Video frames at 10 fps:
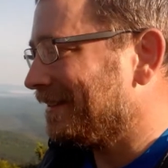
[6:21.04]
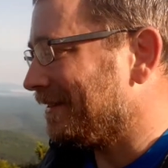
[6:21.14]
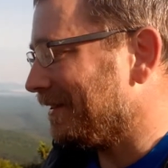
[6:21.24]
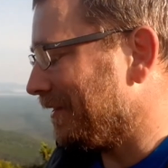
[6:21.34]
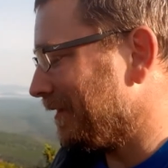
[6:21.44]

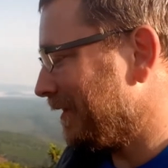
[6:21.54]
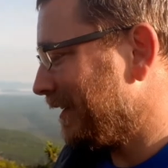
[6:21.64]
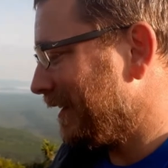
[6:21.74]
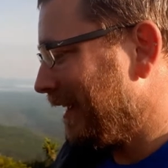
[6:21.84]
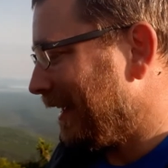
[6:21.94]
So,
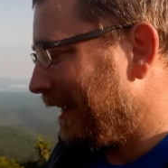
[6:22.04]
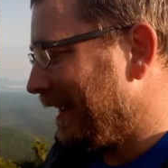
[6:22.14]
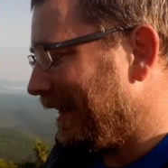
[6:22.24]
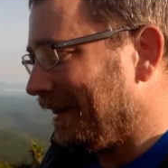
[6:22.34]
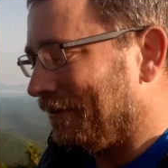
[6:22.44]

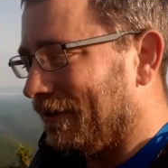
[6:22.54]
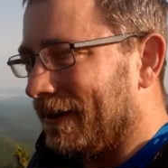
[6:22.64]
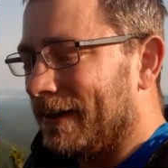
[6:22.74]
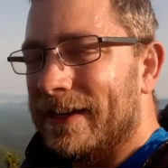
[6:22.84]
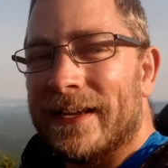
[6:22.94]

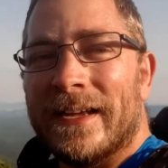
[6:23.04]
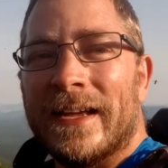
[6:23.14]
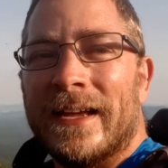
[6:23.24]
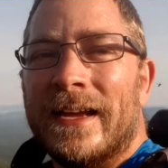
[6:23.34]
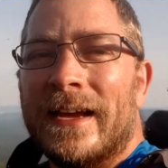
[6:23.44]
anyway,
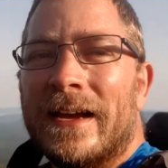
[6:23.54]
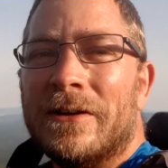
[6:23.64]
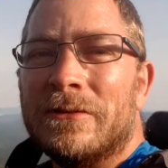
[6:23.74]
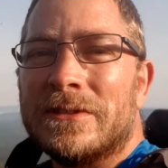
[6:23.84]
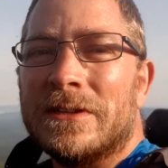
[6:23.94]

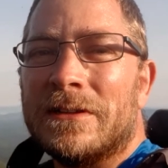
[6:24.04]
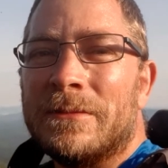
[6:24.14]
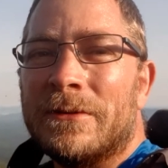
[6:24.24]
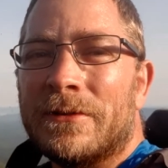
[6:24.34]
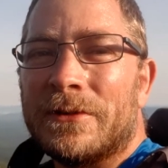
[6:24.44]
we'll see a little
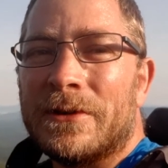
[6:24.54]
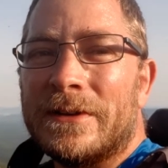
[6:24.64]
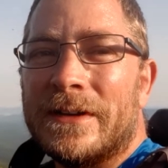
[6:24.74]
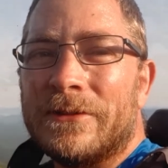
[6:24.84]
bit further on down